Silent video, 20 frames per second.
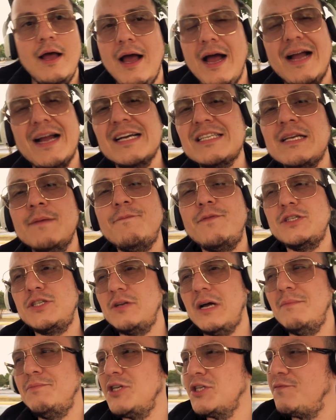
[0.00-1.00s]
I guess I'm
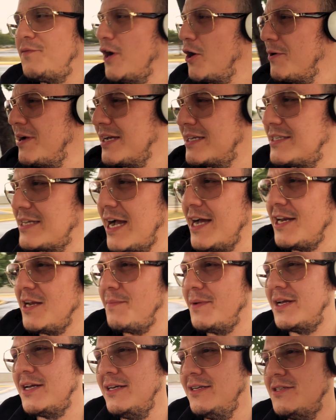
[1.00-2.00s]
just I'm just very
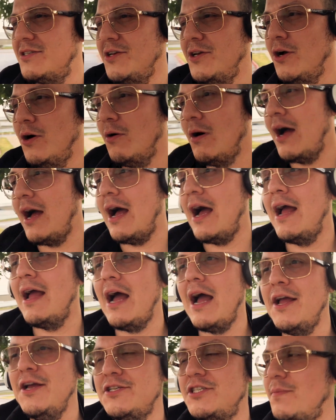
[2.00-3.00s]
excited because you know I,
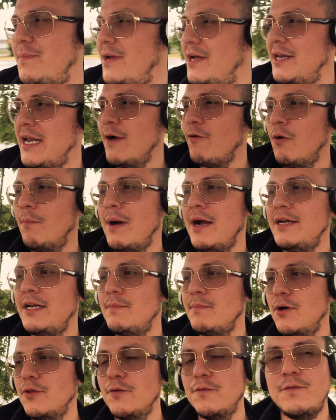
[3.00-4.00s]
I used to be a
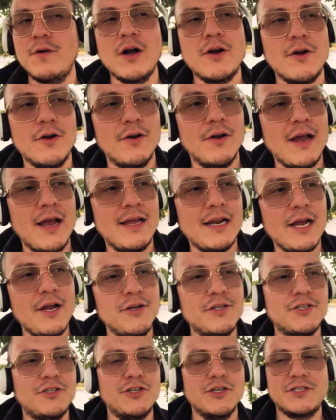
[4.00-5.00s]
narrow-minded motherfucker and I
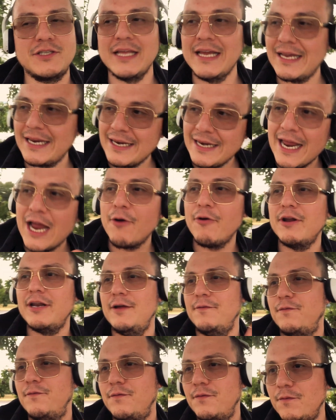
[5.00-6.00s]
used to just think
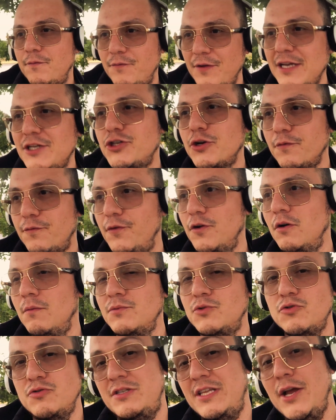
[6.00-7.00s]
narrative feature
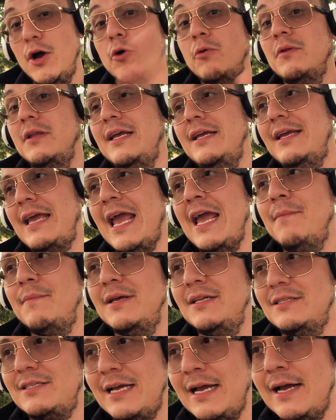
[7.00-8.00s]
films was the only game
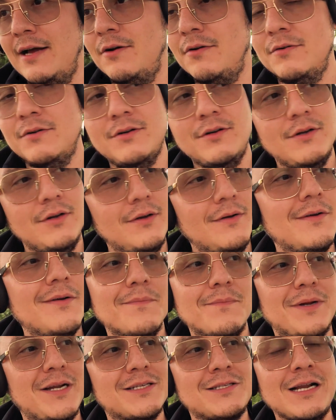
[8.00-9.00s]
in town,
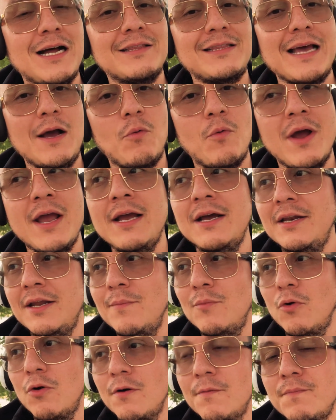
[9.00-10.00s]
but it's not that way
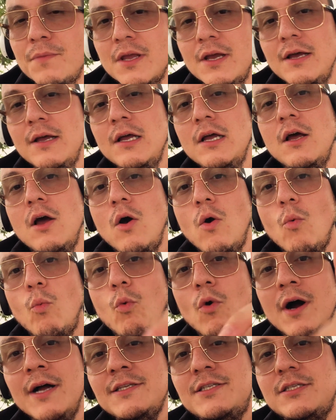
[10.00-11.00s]
anymore.
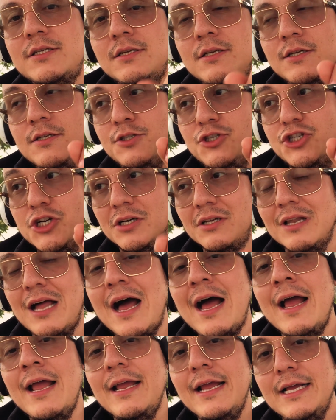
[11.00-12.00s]
Once
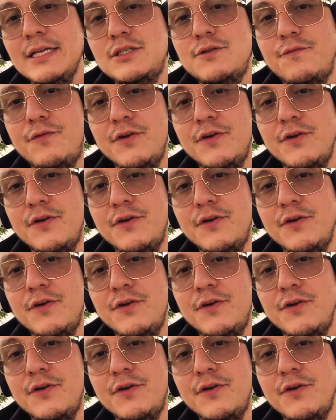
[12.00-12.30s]
July is